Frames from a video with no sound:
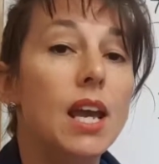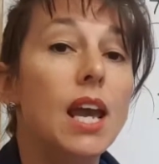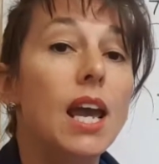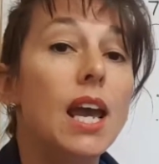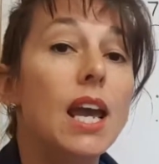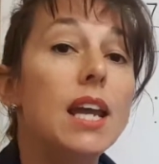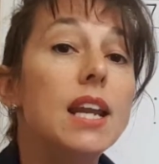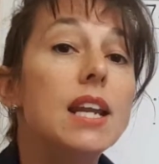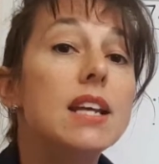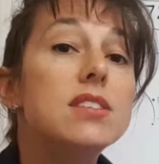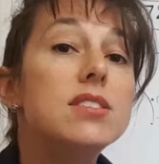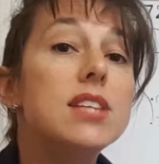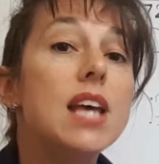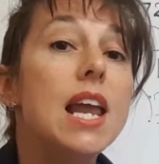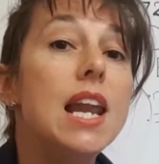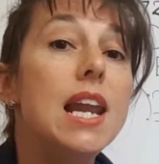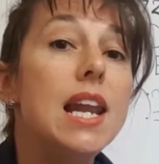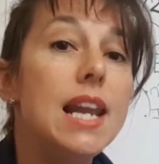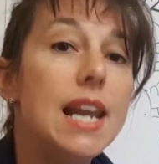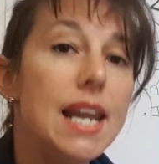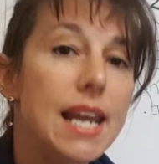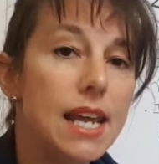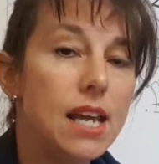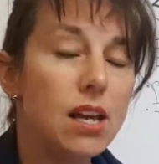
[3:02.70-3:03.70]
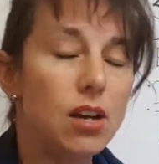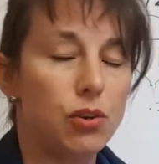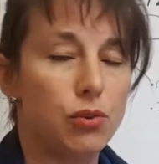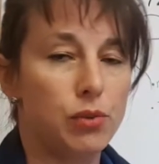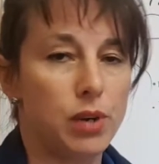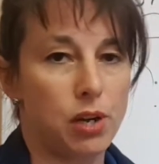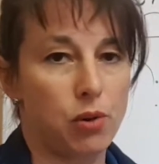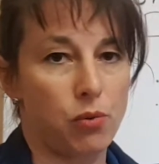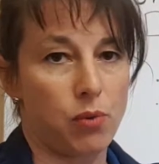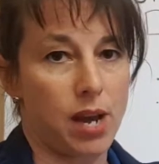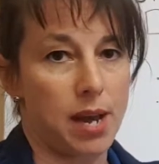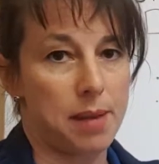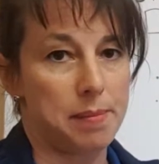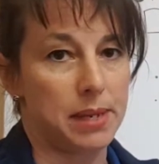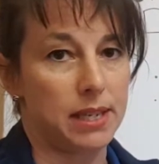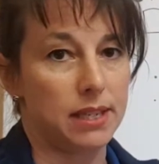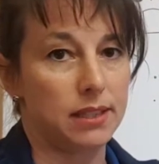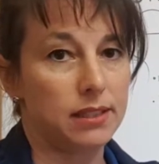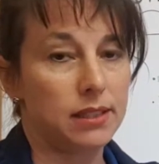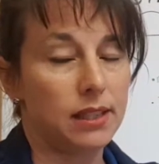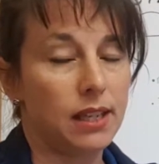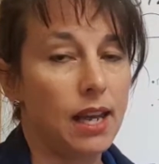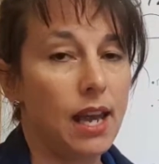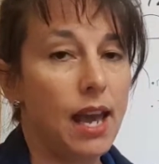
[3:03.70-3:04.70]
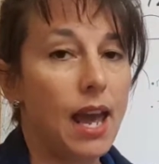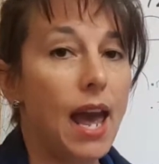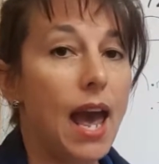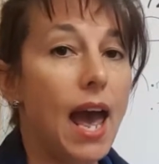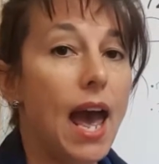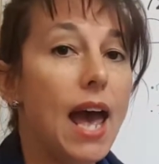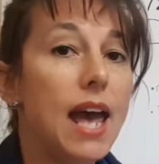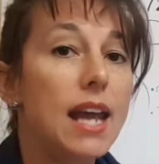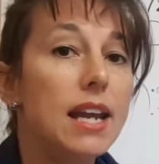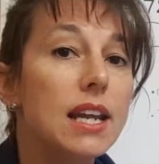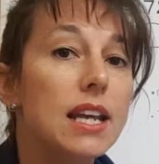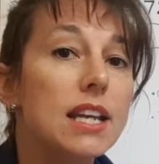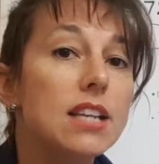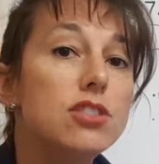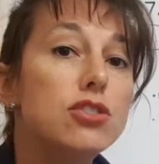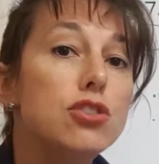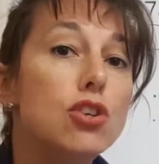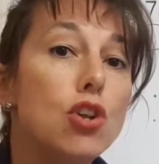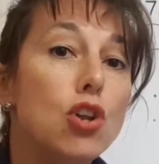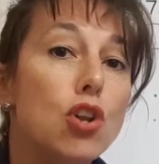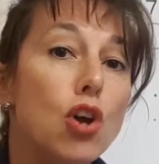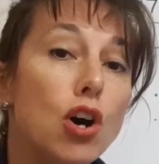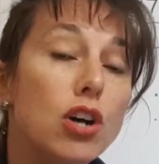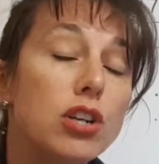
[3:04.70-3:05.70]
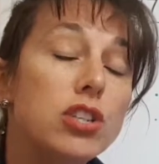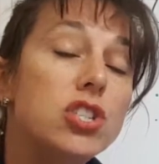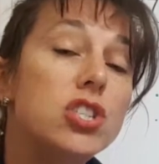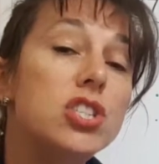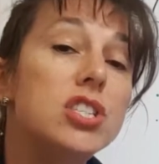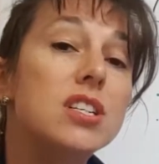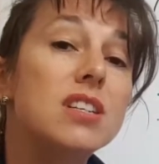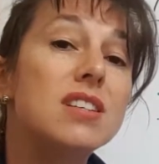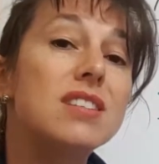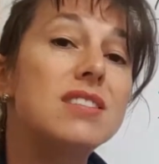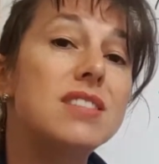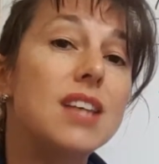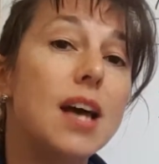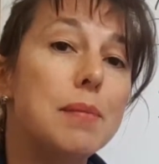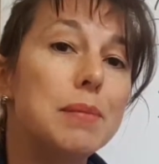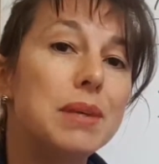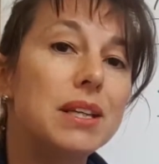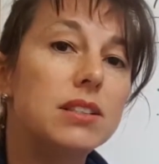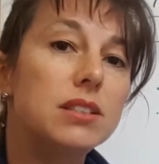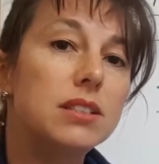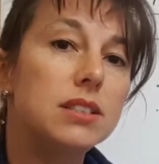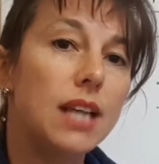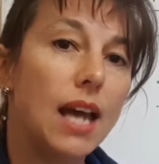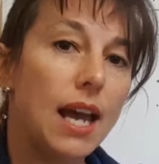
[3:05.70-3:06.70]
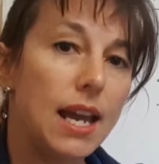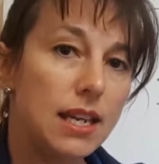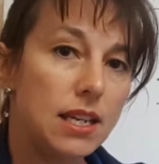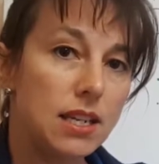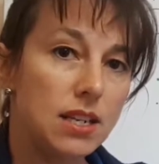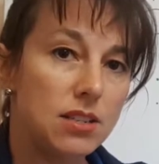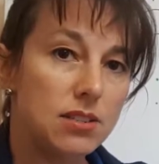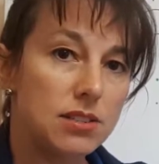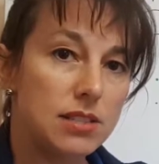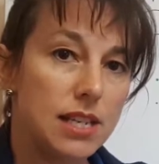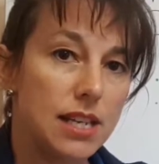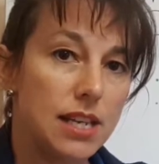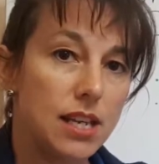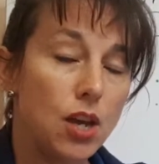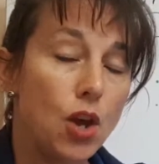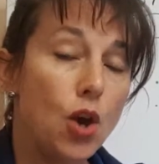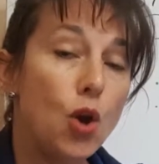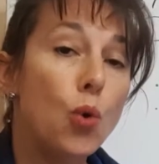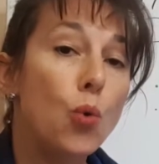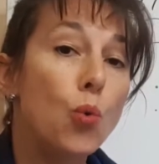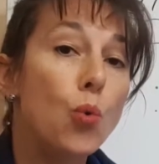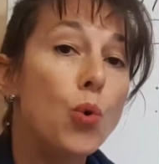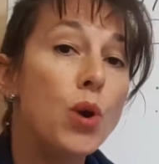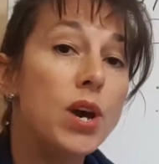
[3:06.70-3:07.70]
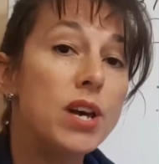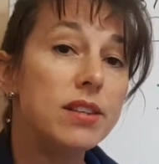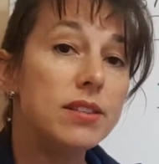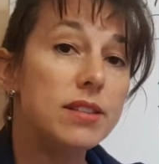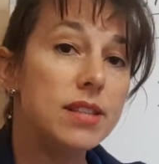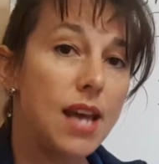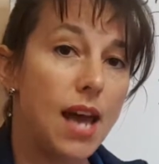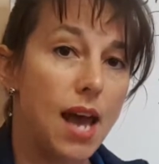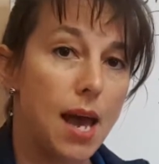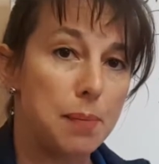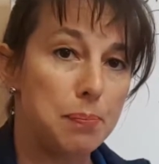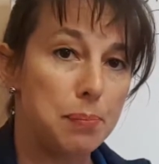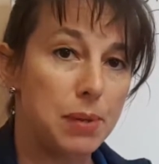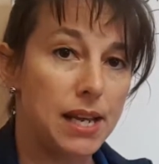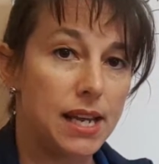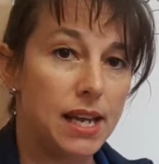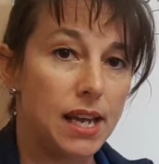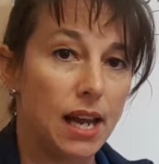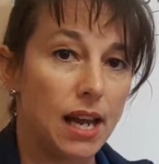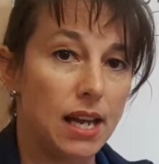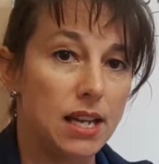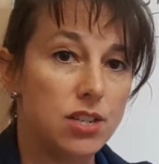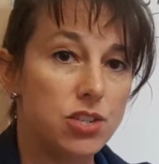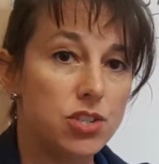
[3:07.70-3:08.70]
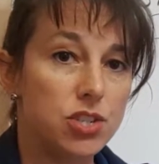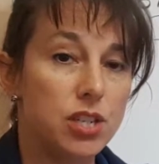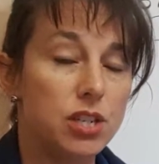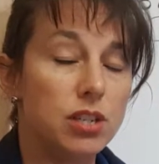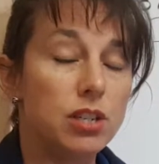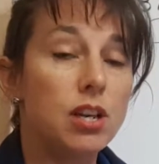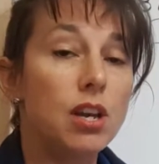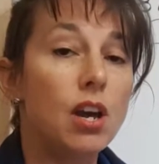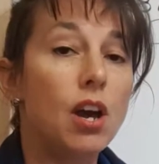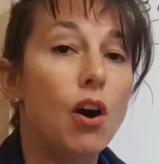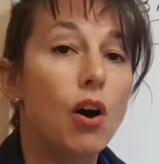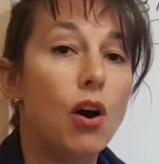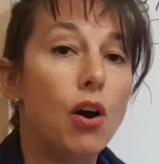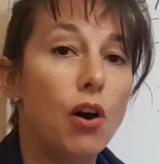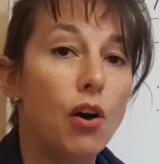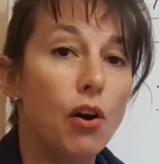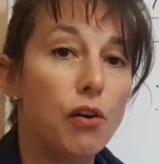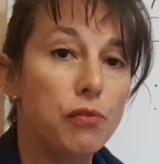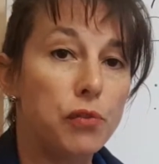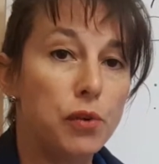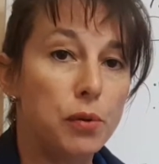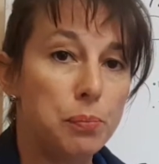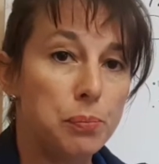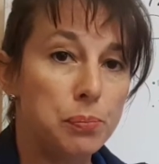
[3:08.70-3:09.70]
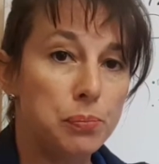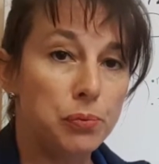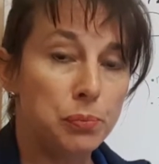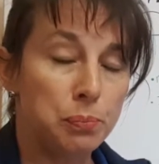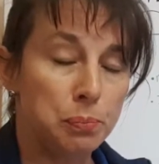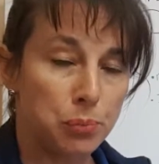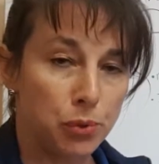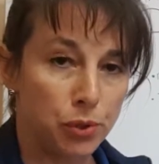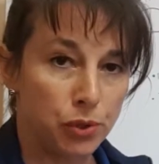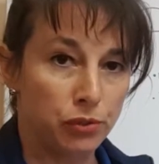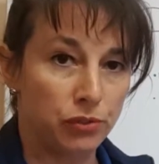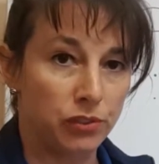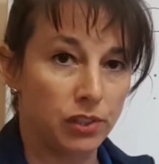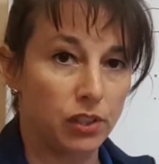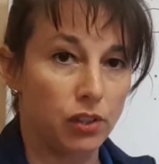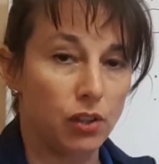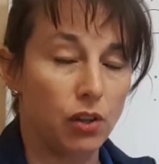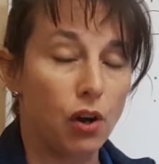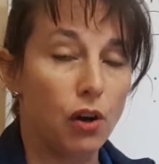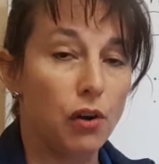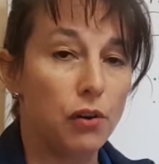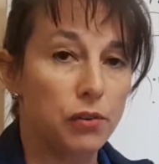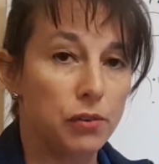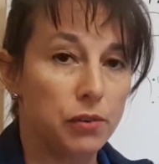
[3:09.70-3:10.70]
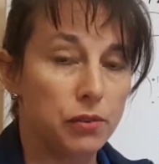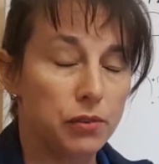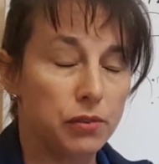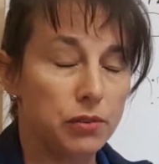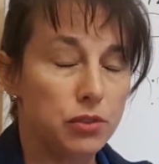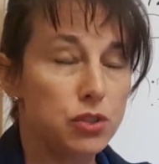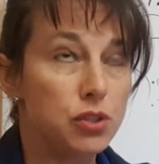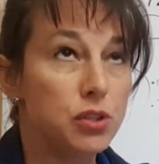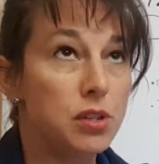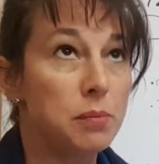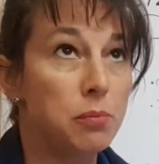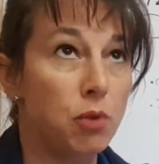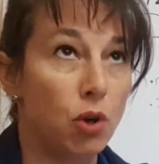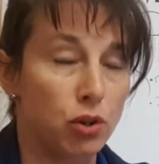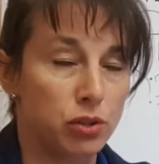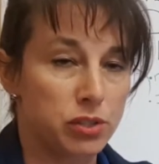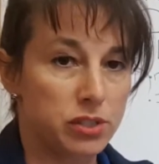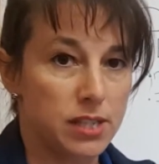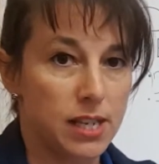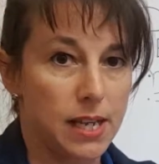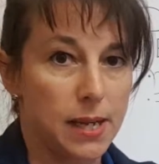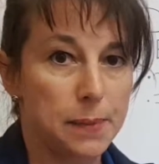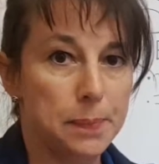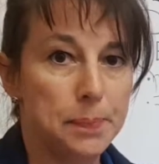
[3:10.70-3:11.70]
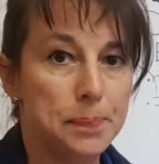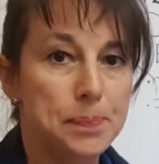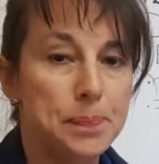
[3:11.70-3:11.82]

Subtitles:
It is a legal requirement and is lodged simultaneously with the application of approval to the master.